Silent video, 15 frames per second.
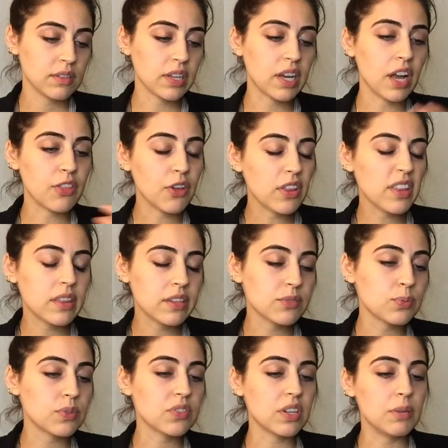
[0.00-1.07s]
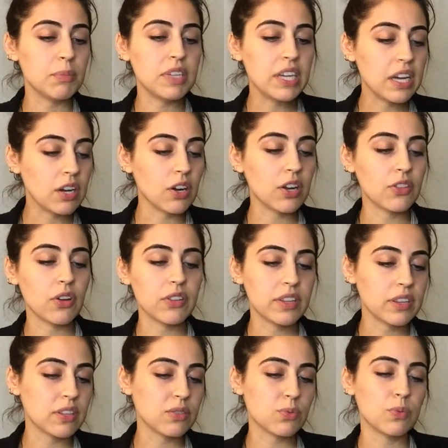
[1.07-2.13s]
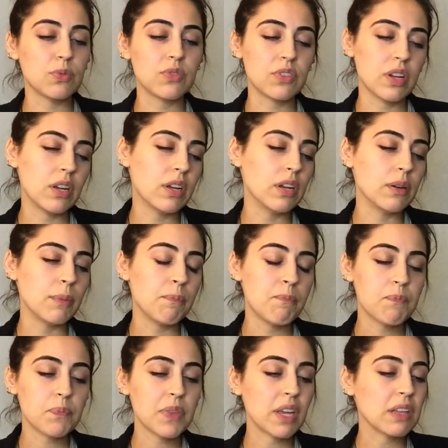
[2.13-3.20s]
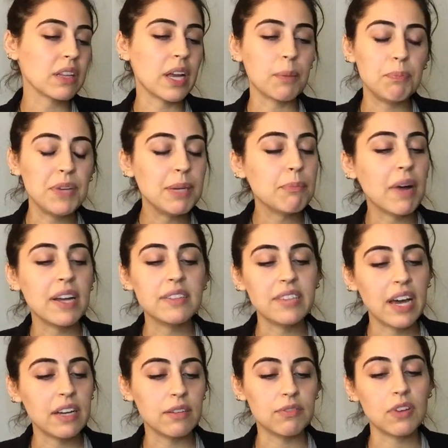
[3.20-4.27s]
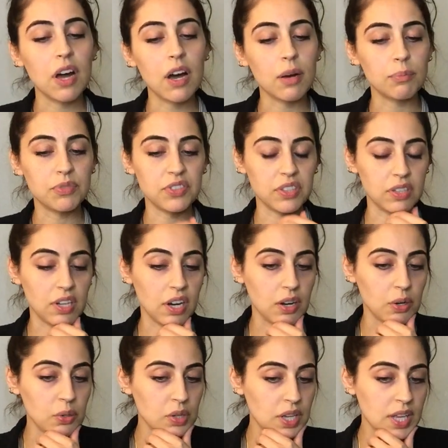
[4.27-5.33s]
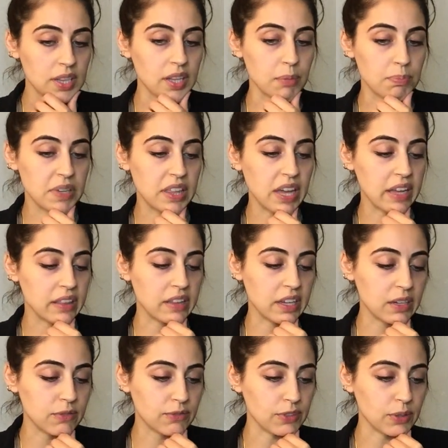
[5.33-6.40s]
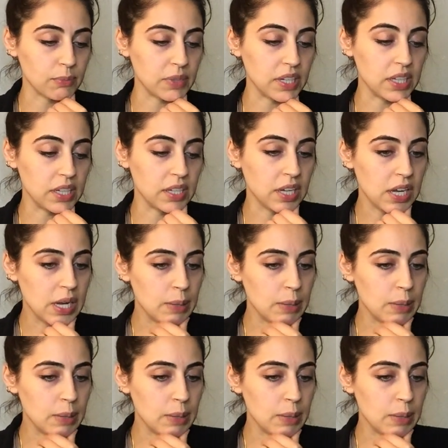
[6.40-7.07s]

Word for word: like I thought that this was going to be it or I thought that this was going to like be my 10 of cups, you know? Like be that thing for me.